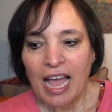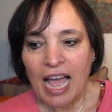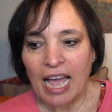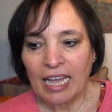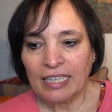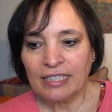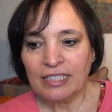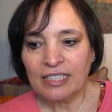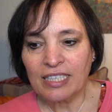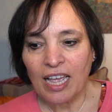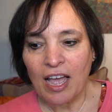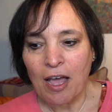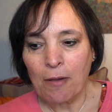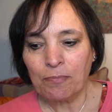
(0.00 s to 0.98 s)
And
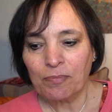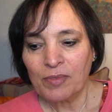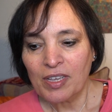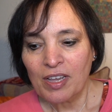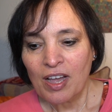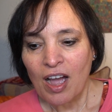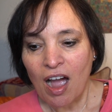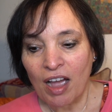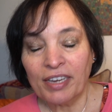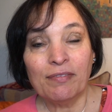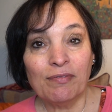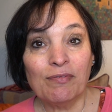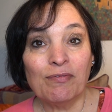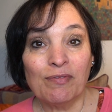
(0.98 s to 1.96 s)

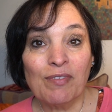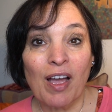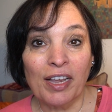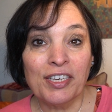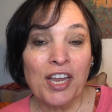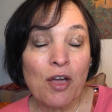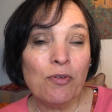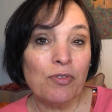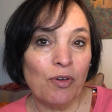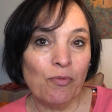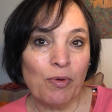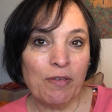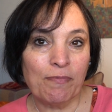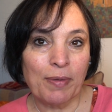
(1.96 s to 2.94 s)
I know
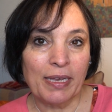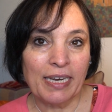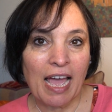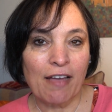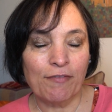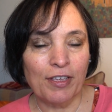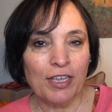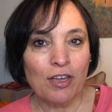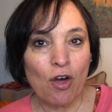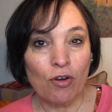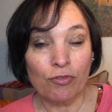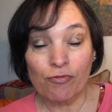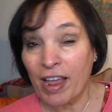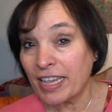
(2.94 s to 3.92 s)
that we've been having
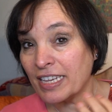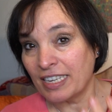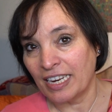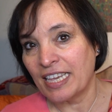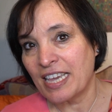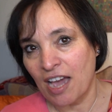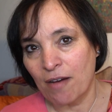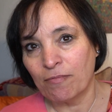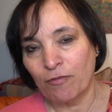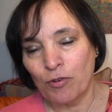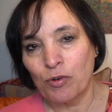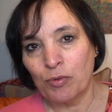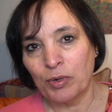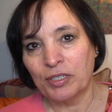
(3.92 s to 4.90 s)
God regularly come
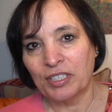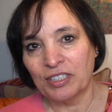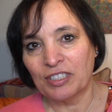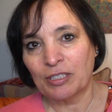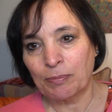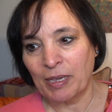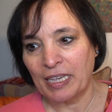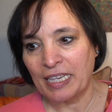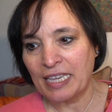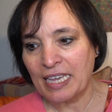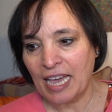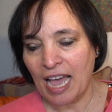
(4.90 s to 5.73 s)
forward and speak,